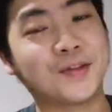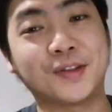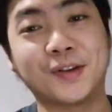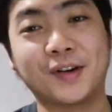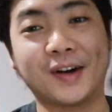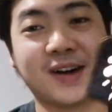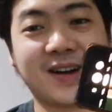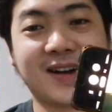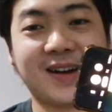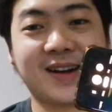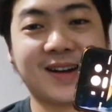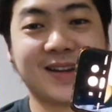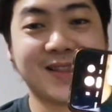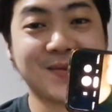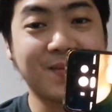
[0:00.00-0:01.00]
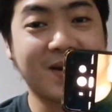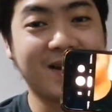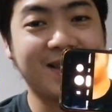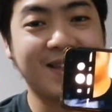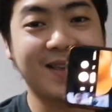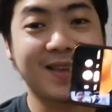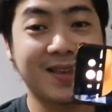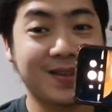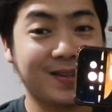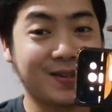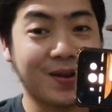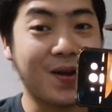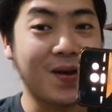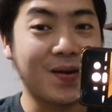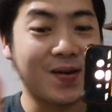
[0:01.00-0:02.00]
Outdoor, di ba?
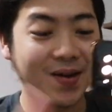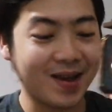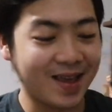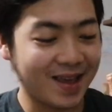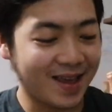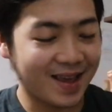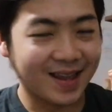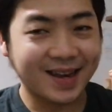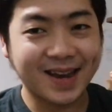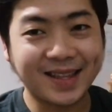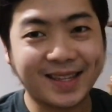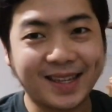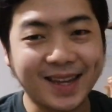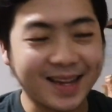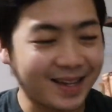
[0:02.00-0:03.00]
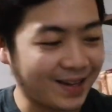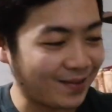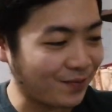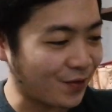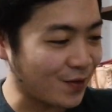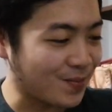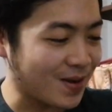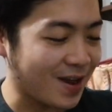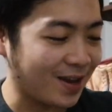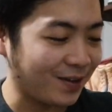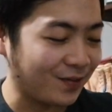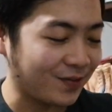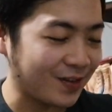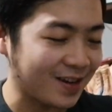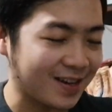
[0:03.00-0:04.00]
So that's it for
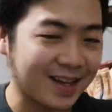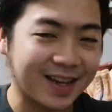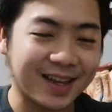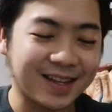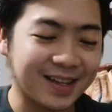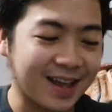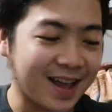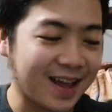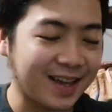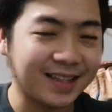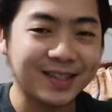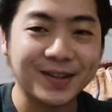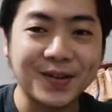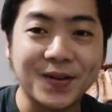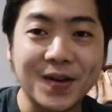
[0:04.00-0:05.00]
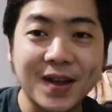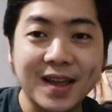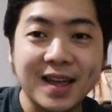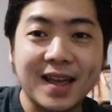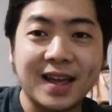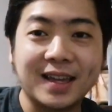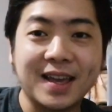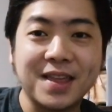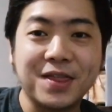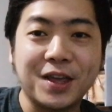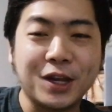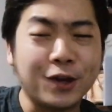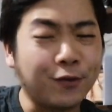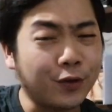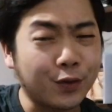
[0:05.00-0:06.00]
my vlog again, guys. So again,
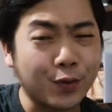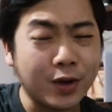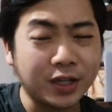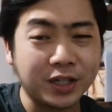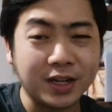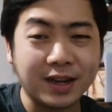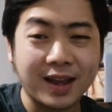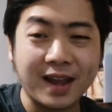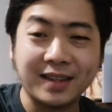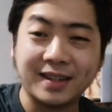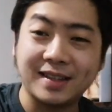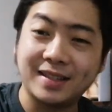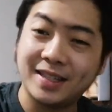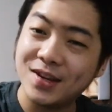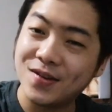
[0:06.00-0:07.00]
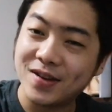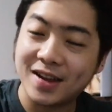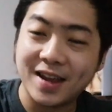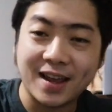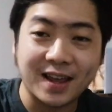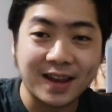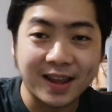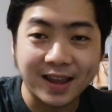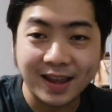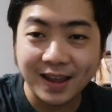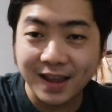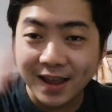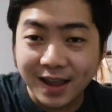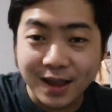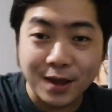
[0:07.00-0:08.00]
thank you for watching, guys. I'll see you again
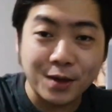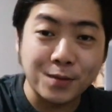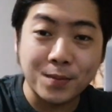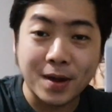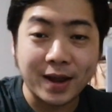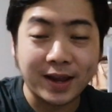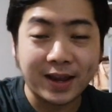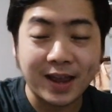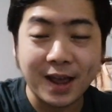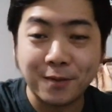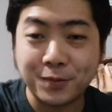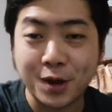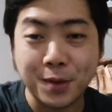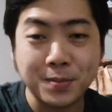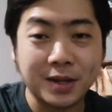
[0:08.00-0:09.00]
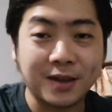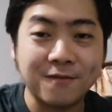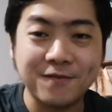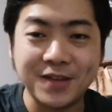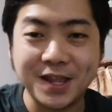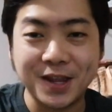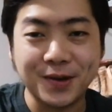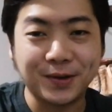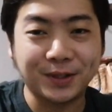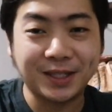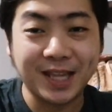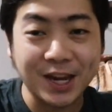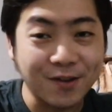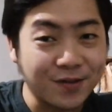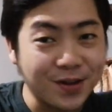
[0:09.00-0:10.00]
in my upcoming videos.
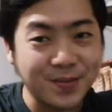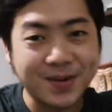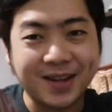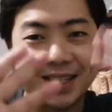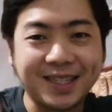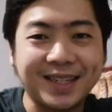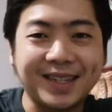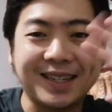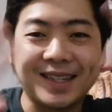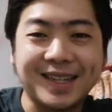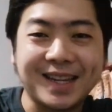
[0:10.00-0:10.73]
Thank you very much.